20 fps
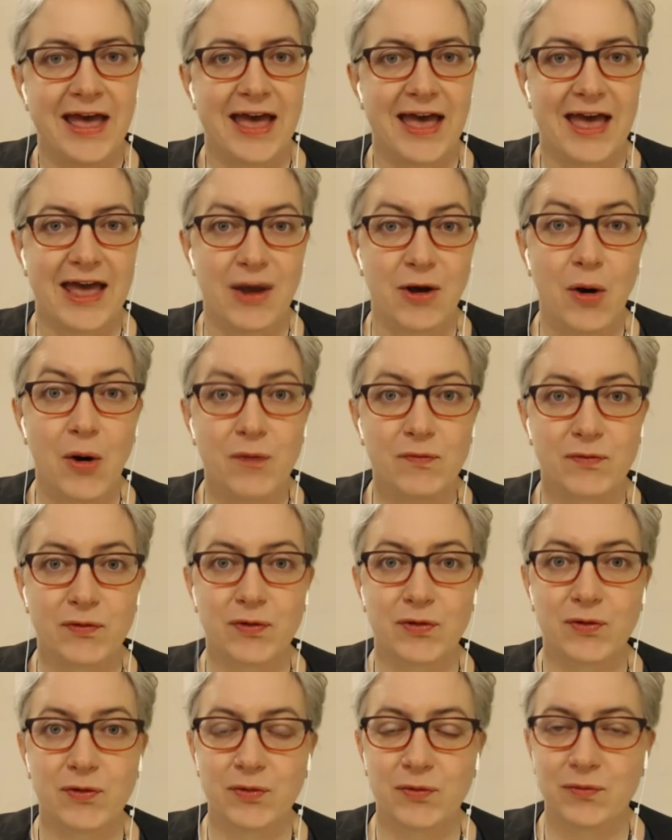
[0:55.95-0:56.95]
And
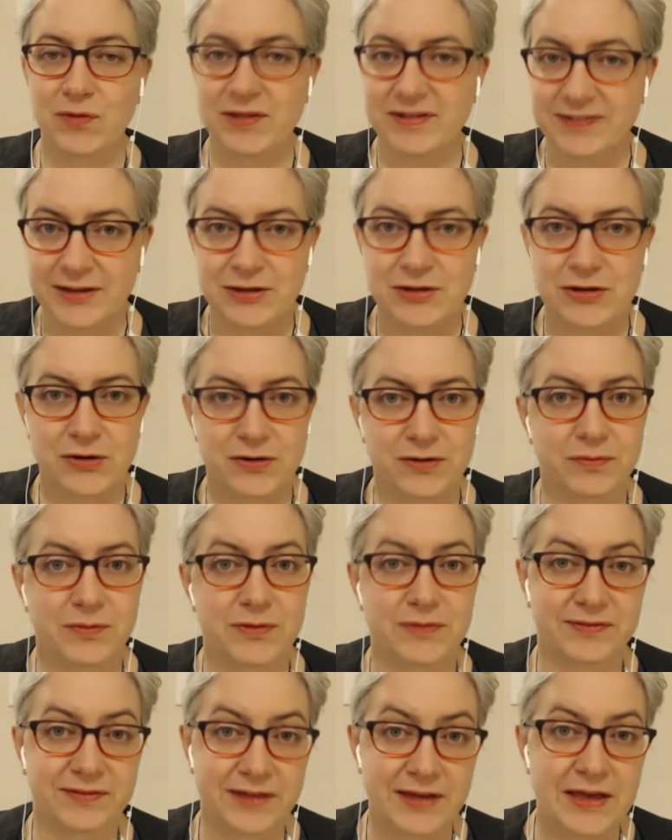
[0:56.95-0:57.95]
over recent years,
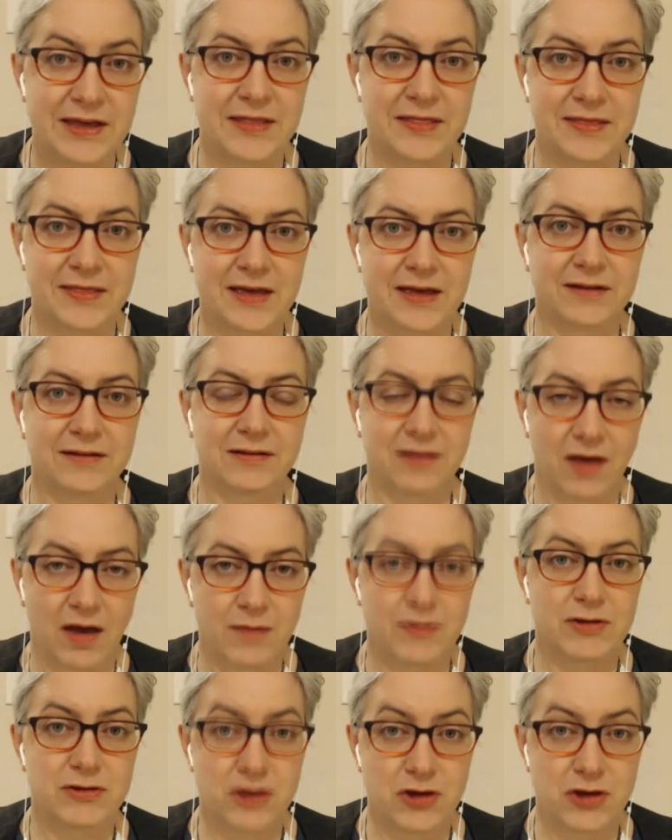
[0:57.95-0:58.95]
we've seen that
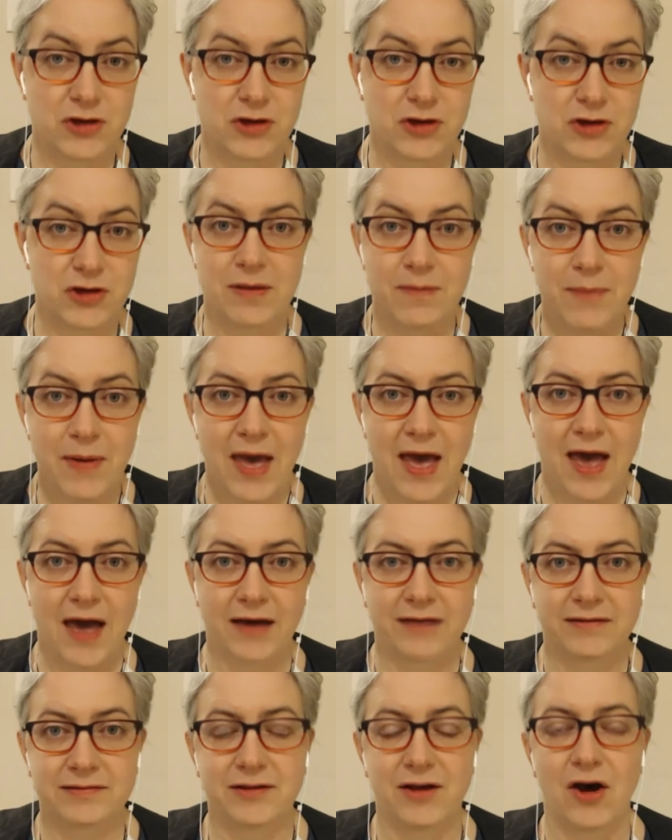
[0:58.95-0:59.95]
climate change
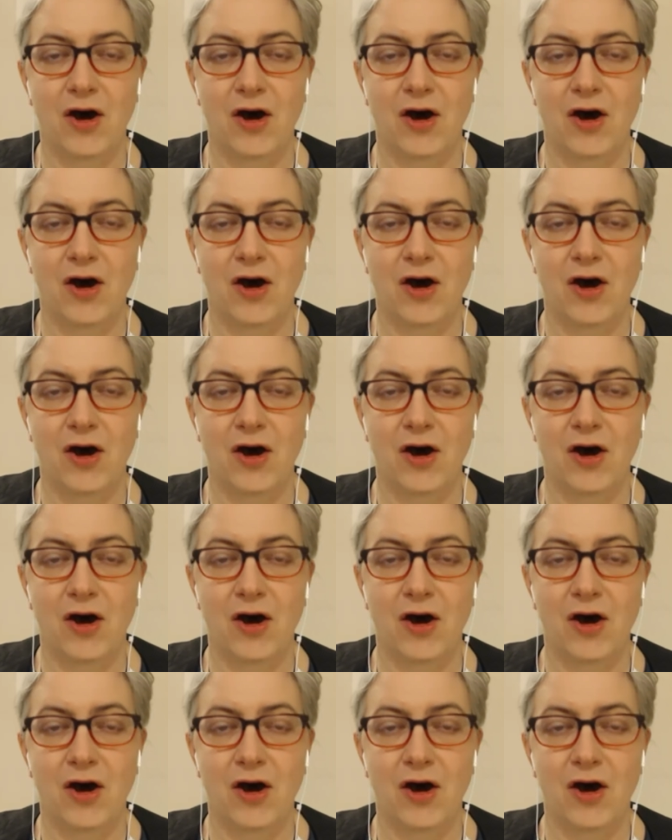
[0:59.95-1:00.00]
impacts